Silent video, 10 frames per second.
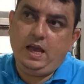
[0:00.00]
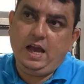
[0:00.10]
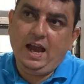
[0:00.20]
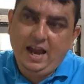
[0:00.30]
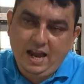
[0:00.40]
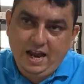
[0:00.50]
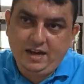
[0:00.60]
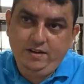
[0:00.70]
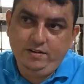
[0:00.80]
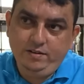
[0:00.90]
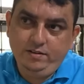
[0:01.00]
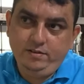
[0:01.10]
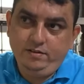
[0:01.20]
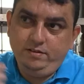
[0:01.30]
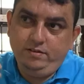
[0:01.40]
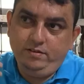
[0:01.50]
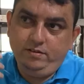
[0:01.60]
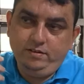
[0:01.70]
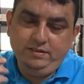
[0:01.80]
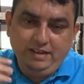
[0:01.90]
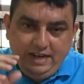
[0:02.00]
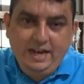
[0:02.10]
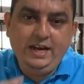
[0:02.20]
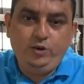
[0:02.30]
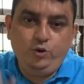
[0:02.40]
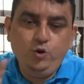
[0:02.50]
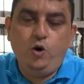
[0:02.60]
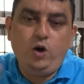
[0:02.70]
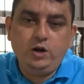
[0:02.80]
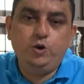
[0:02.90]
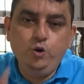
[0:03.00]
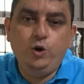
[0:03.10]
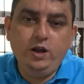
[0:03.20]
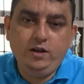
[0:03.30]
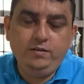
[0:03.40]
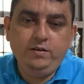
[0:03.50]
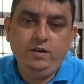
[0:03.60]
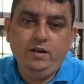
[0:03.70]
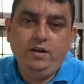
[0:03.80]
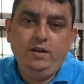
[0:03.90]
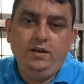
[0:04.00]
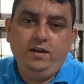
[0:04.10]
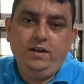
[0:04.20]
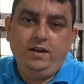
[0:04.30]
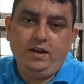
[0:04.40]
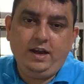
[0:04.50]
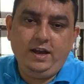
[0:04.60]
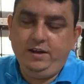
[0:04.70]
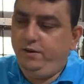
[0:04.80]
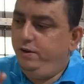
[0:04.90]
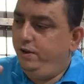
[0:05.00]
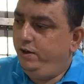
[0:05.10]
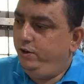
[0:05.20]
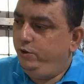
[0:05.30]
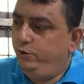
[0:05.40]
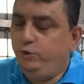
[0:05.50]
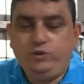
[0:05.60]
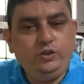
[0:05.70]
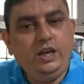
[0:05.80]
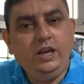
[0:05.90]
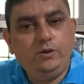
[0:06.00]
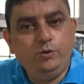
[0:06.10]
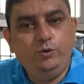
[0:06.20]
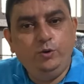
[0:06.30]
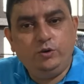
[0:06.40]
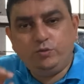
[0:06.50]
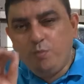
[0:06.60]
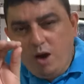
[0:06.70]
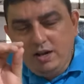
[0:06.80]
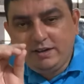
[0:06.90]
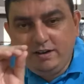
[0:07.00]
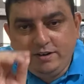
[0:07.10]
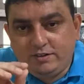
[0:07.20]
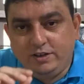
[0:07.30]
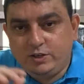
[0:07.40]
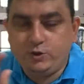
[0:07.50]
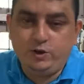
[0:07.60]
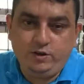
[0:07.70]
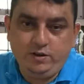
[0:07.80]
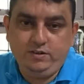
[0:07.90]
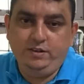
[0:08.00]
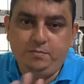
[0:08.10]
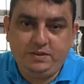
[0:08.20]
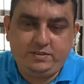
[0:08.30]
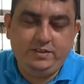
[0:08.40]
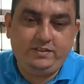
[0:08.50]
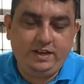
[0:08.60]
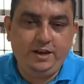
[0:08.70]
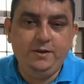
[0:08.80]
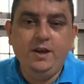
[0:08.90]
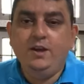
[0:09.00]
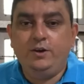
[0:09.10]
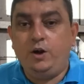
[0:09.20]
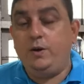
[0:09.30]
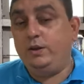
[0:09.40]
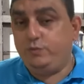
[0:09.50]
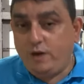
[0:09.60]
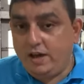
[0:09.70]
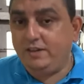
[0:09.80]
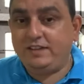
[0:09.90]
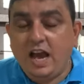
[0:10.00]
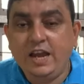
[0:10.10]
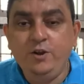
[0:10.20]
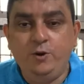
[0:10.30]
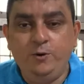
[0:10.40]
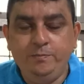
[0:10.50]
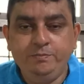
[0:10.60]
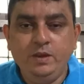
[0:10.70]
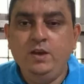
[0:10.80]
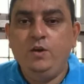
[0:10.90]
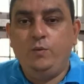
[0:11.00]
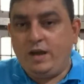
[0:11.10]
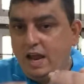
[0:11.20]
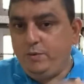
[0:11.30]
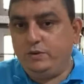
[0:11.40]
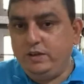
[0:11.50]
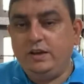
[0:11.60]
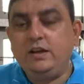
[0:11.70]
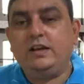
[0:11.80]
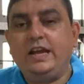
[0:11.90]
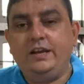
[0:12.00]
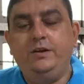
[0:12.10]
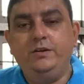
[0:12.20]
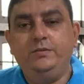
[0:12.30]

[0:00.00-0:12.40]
I had the leading to go on Google and uh, to see, to do a small little research on the mustard seed. Now, as far as I know, when I was a little kid,